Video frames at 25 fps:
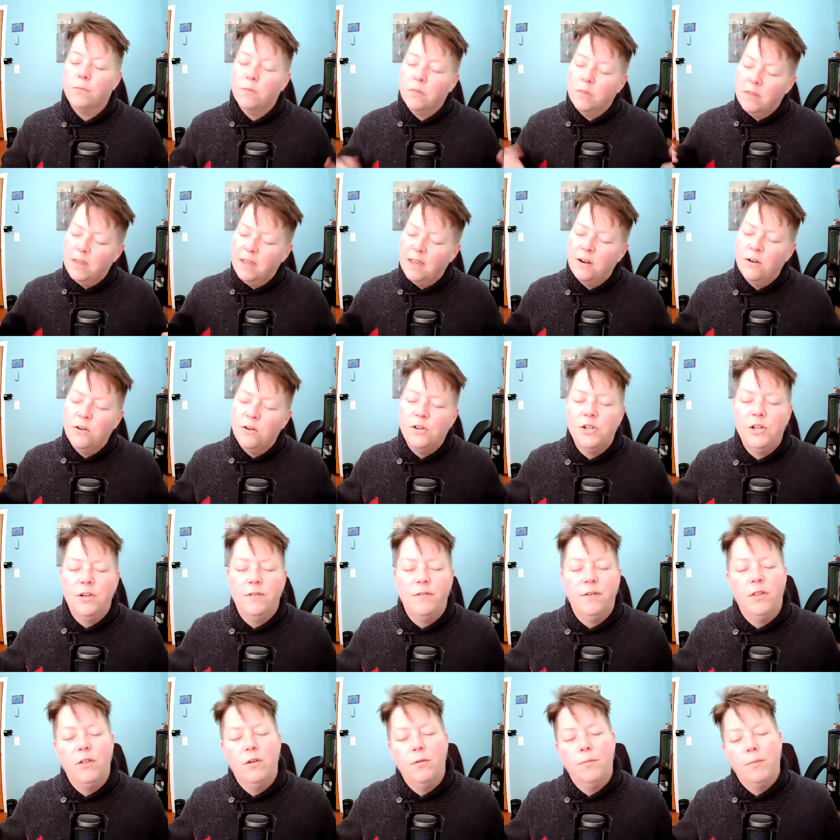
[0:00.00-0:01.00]
the energy of
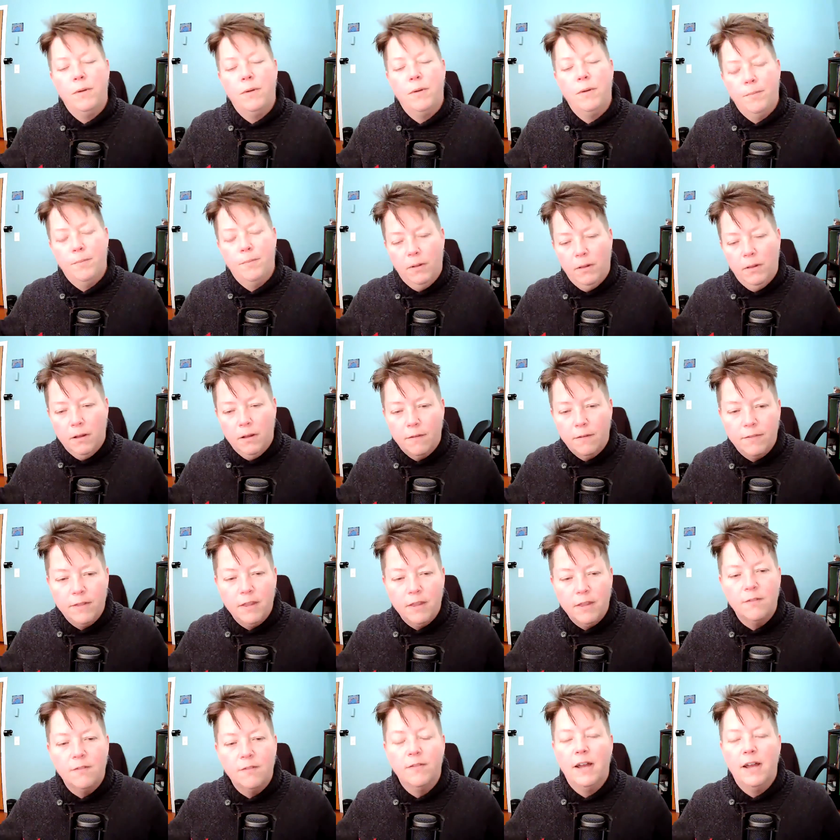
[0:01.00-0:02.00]
other people, of the
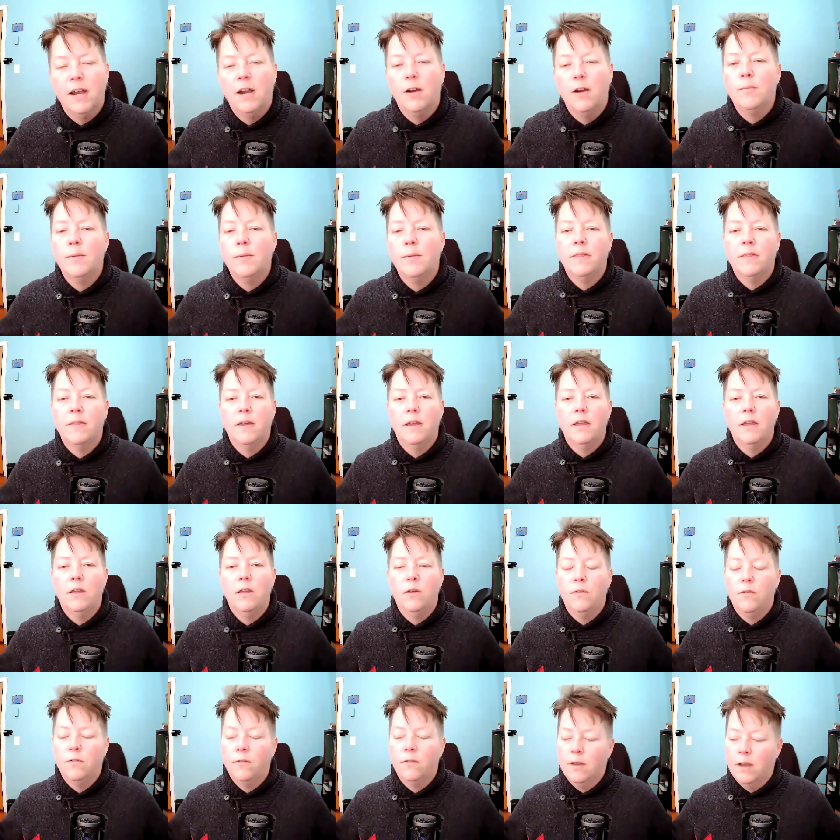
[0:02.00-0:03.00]
environment that
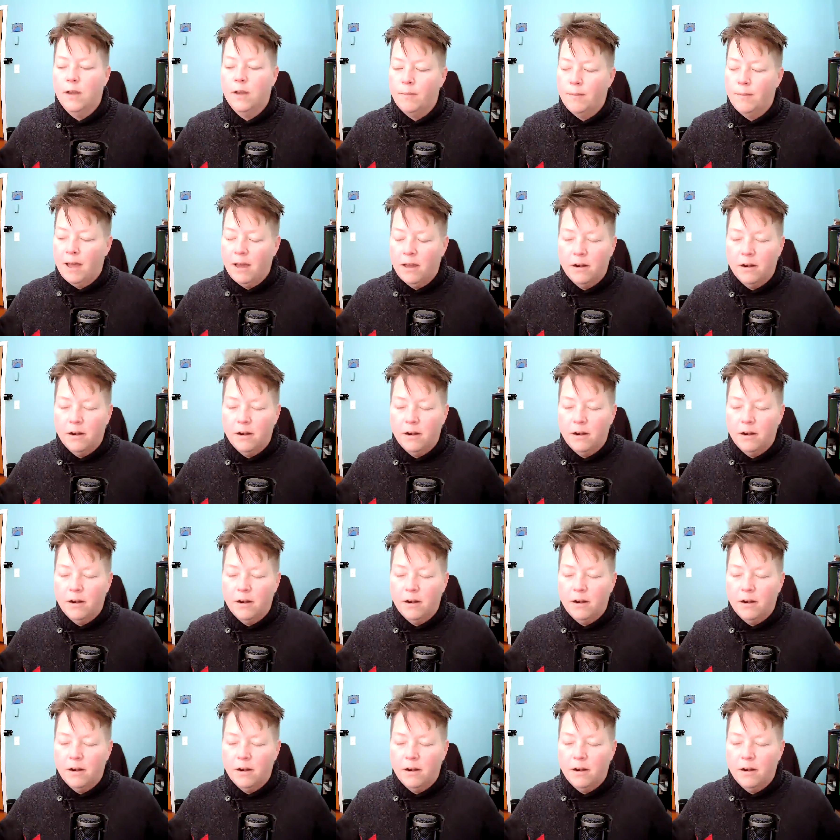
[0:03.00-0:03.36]
you've come out